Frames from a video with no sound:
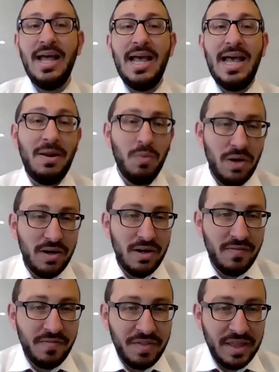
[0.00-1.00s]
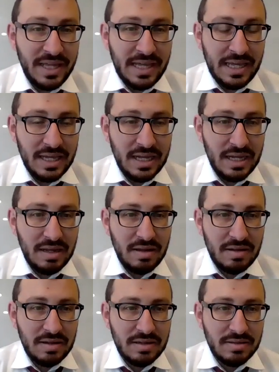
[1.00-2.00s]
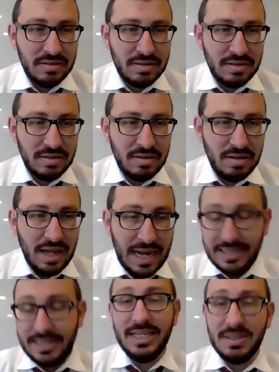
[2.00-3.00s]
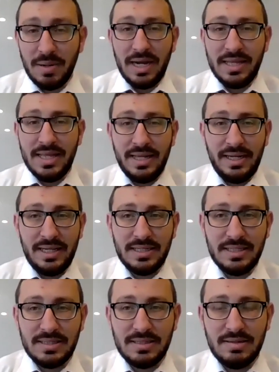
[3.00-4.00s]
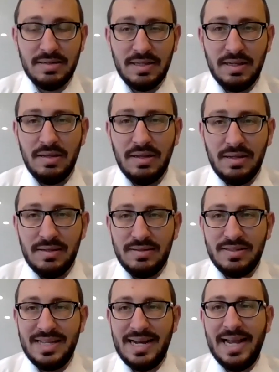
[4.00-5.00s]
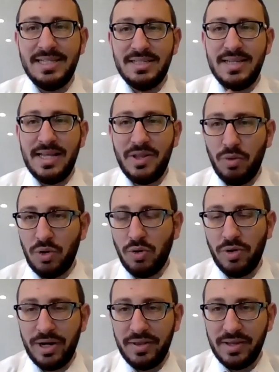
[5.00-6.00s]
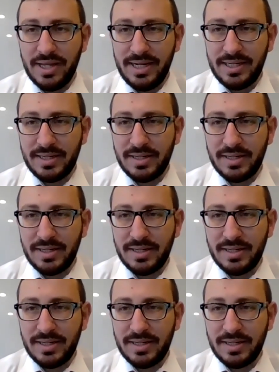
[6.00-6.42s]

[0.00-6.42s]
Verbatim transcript: And one of the ideas behind that is, today's the day that we're coronating the king.